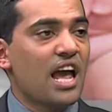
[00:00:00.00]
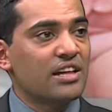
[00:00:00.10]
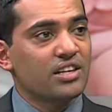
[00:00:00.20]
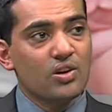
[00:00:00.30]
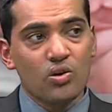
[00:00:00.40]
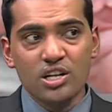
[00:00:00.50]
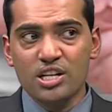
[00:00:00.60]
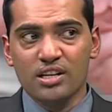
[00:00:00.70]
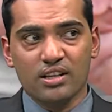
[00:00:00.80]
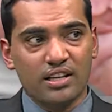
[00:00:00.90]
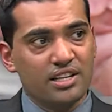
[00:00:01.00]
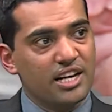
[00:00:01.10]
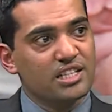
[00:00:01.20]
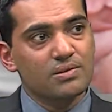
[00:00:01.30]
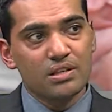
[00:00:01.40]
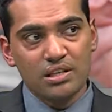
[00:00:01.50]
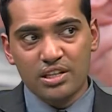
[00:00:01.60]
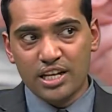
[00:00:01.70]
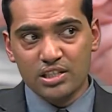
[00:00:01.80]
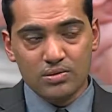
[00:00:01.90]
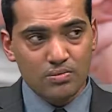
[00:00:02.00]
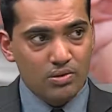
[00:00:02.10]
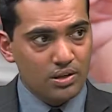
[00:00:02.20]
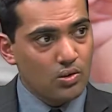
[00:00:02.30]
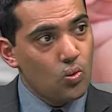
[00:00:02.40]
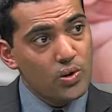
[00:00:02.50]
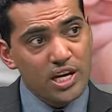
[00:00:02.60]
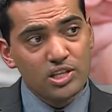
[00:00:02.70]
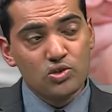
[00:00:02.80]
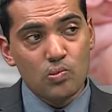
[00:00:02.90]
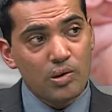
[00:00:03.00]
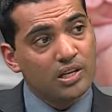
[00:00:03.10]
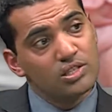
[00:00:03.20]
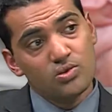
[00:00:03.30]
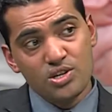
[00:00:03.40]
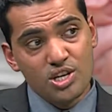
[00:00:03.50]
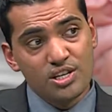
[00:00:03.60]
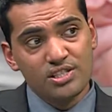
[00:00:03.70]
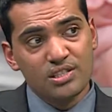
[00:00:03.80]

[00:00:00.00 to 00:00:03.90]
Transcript: and they don't heal. It takes weeks to months to years